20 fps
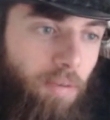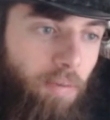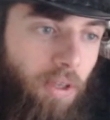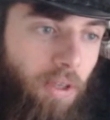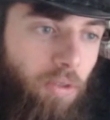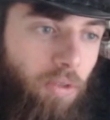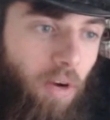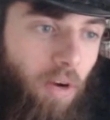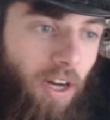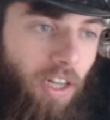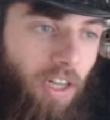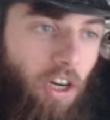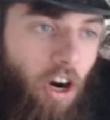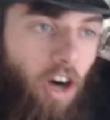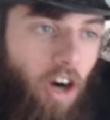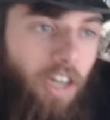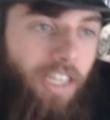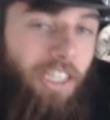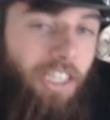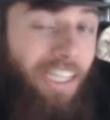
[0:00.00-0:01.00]
But while
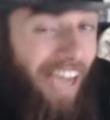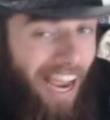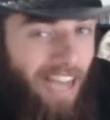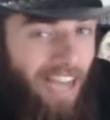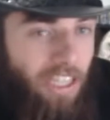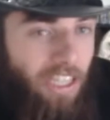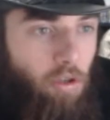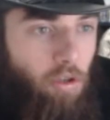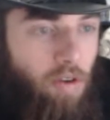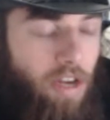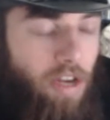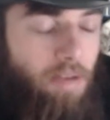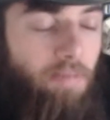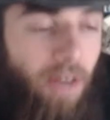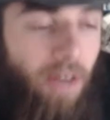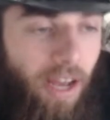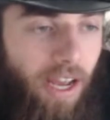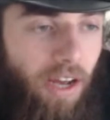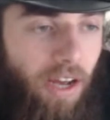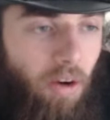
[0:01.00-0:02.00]
Carnage hates Scream,
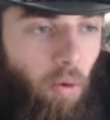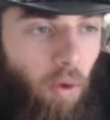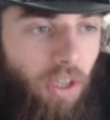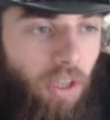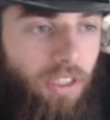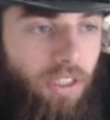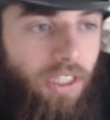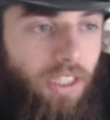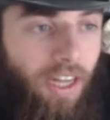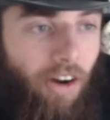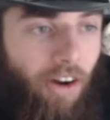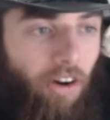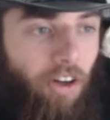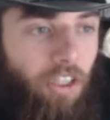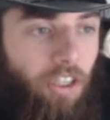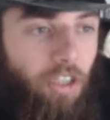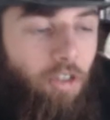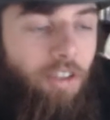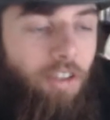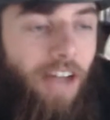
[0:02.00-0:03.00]
he wants her
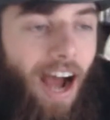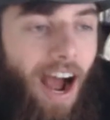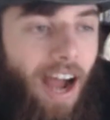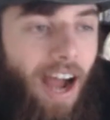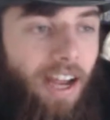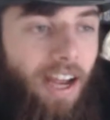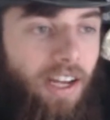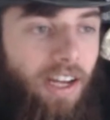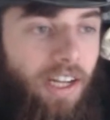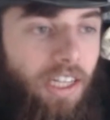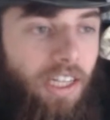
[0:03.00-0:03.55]
to die.